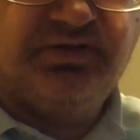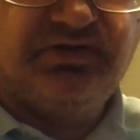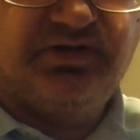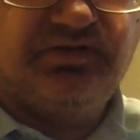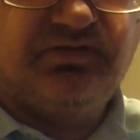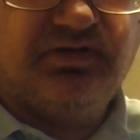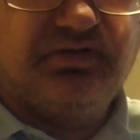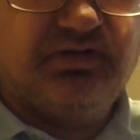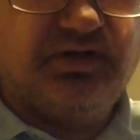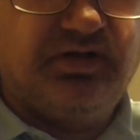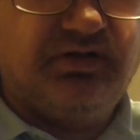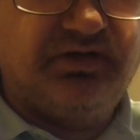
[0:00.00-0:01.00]
See,
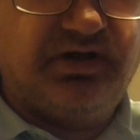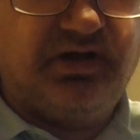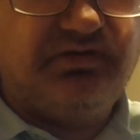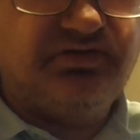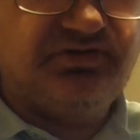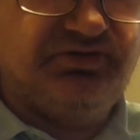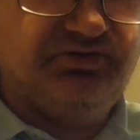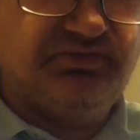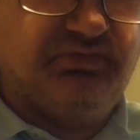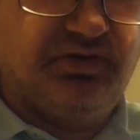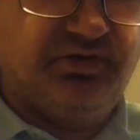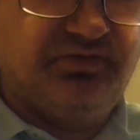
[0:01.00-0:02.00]
okay, I'll just use
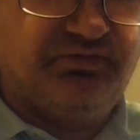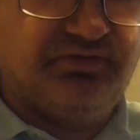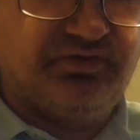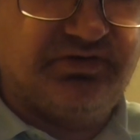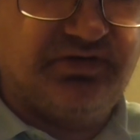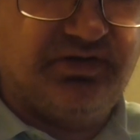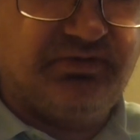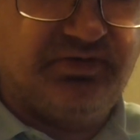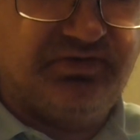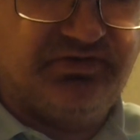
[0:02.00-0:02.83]
blue for example